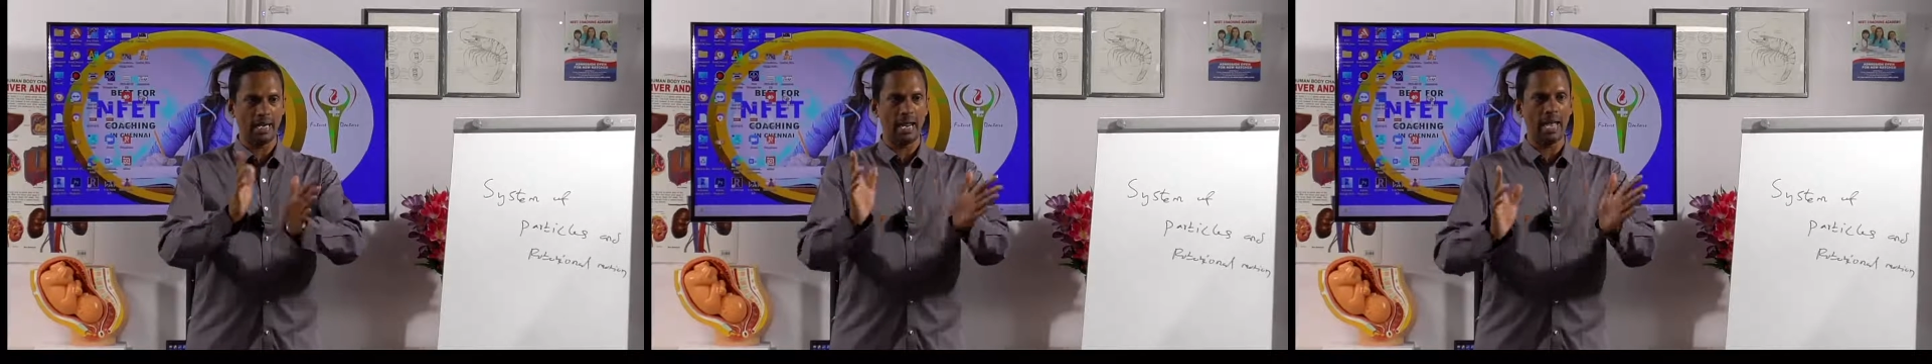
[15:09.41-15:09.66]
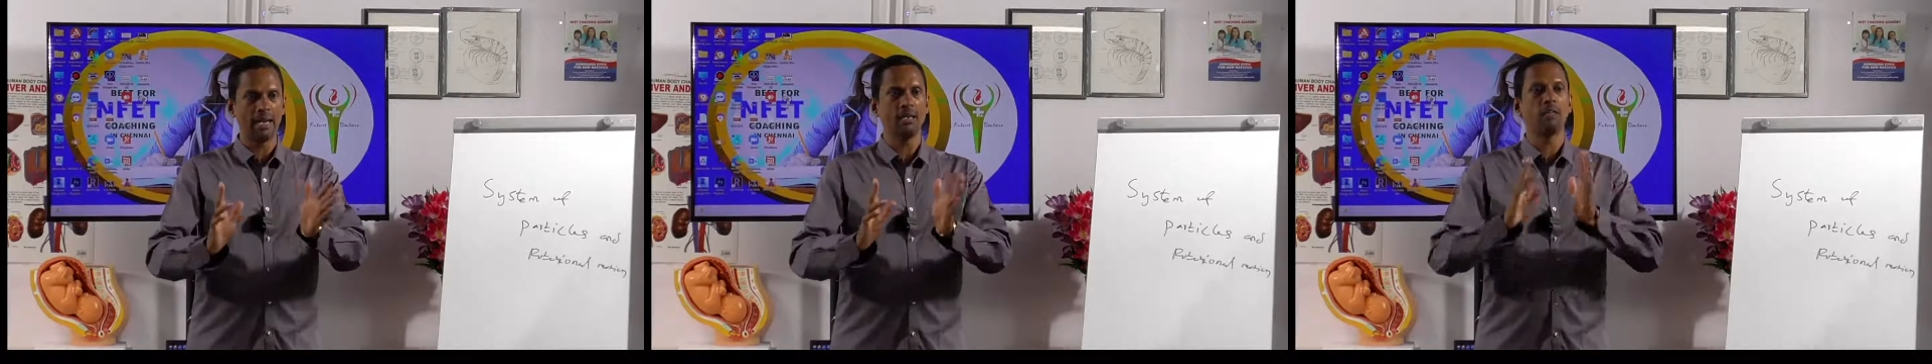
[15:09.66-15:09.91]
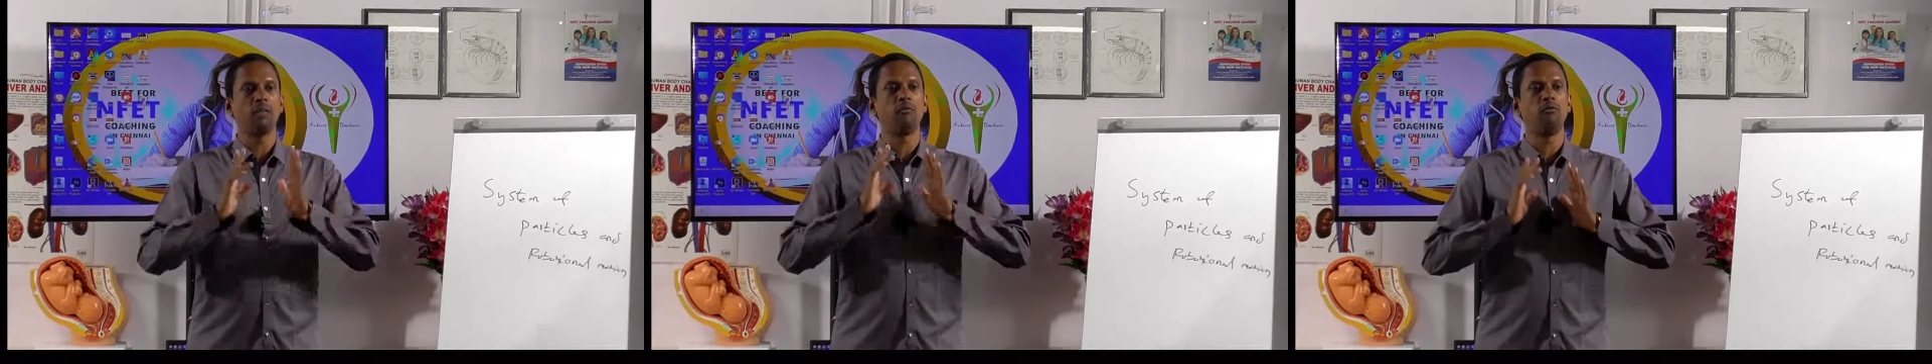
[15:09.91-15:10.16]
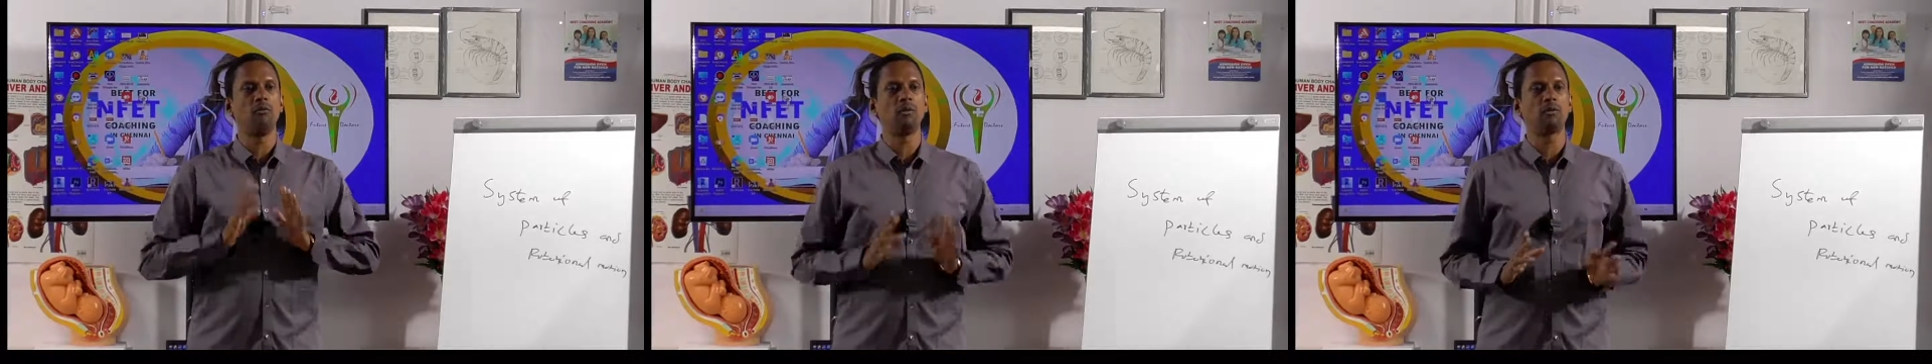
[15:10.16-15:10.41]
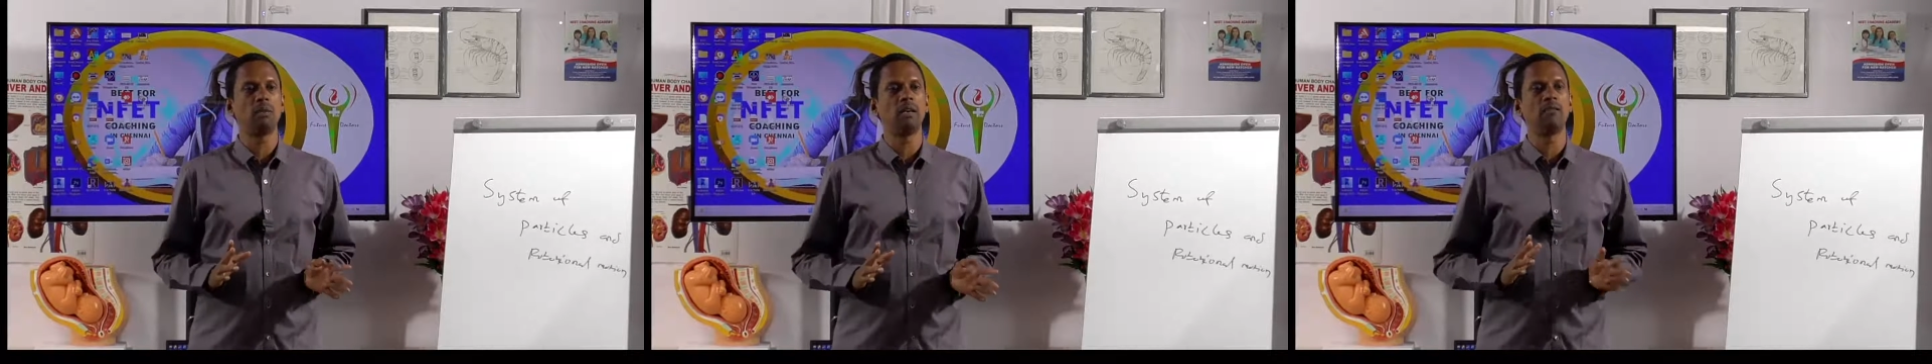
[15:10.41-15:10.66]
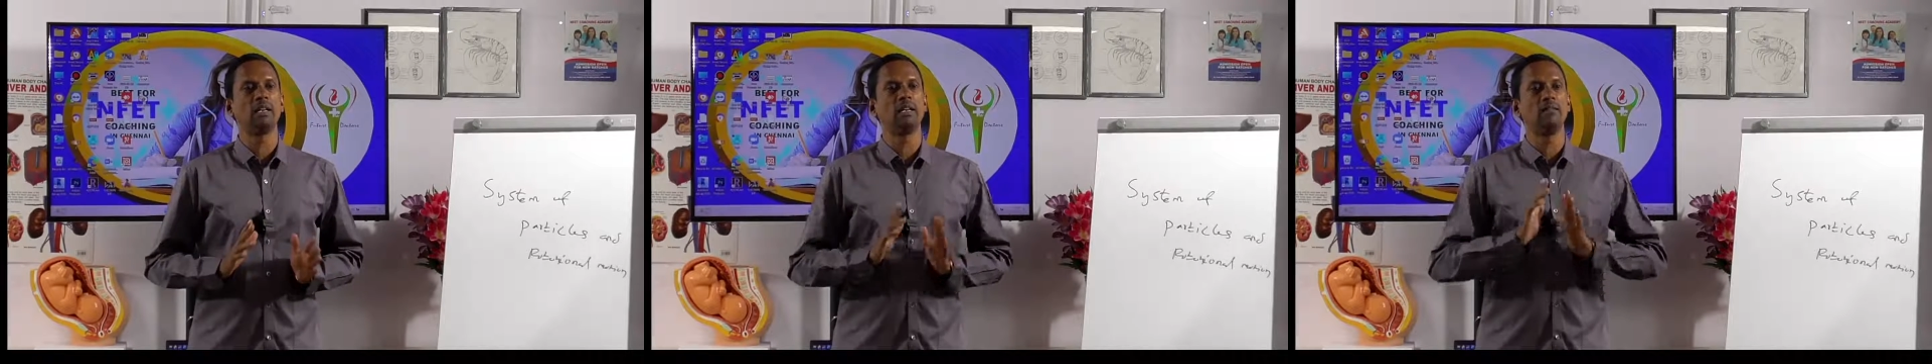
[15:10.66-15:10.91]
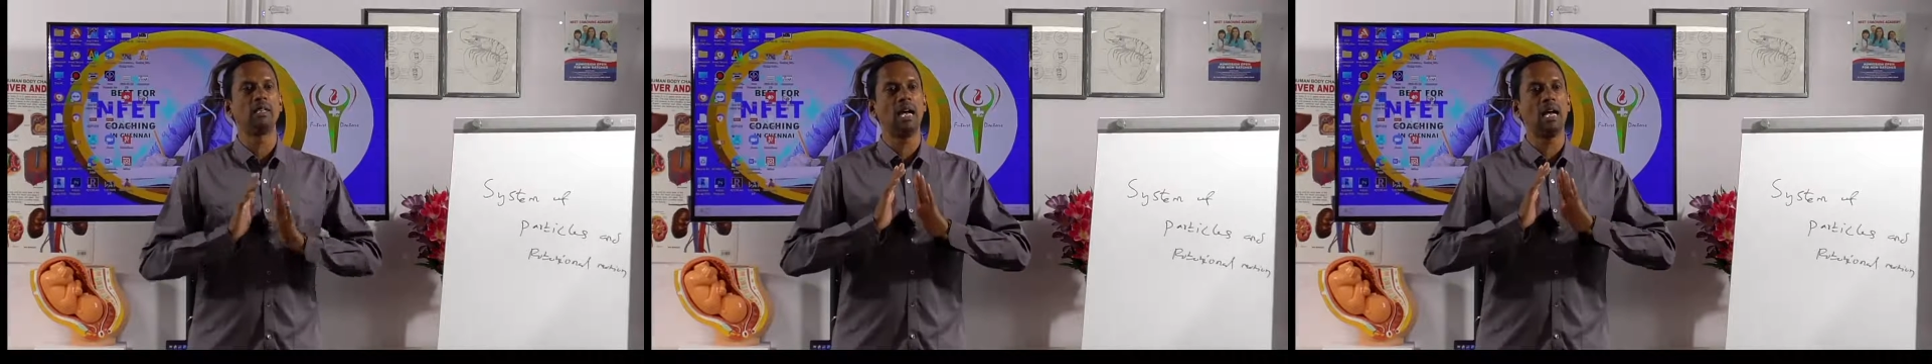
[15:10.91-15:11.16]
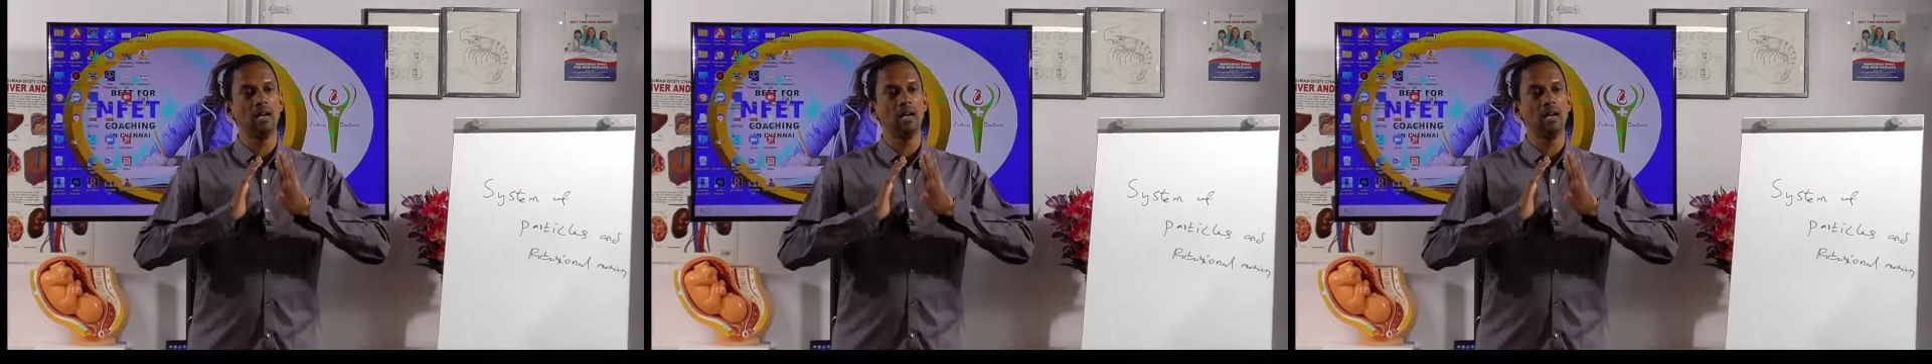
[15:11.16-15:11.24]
air, the fourth blade will give the